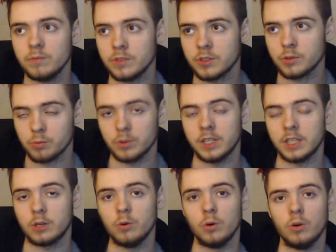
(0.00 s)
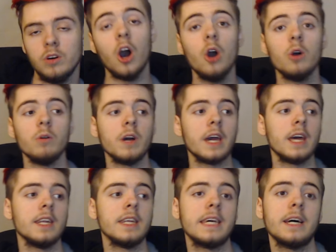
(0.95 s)
was really cool. Oh,
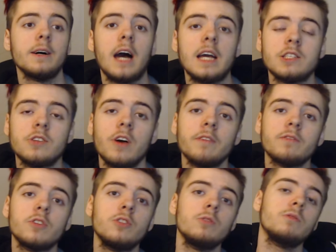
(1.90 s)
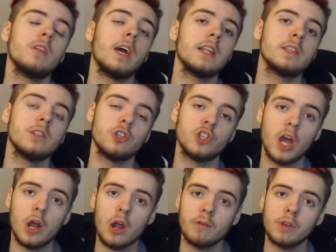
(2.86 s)
and uh, I still have to do that uh,
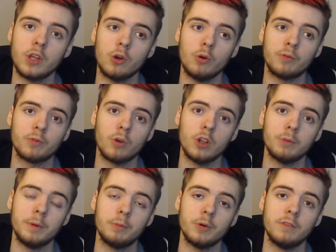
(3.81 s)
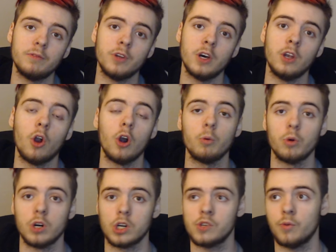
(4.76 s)
shout out video for all the people I've done
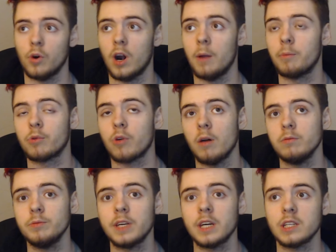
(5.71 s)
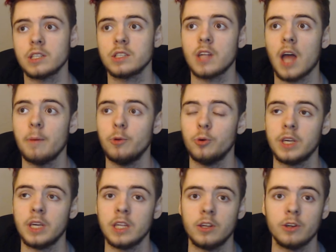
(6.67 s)
artworks for. I'm probably going to stop
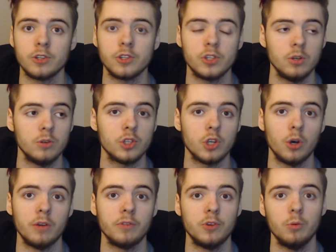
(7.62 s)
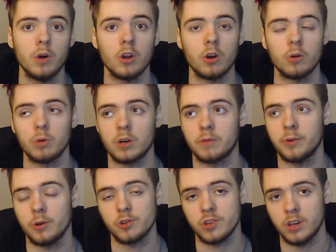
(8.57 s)
doing it here soon, so if you want artwork for
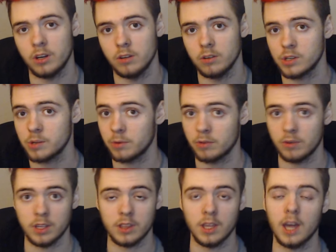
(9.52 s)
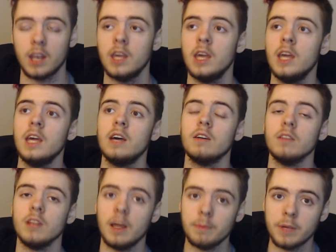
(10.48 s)
your channel or something like that,
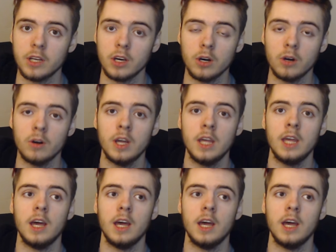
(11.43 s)
let me know.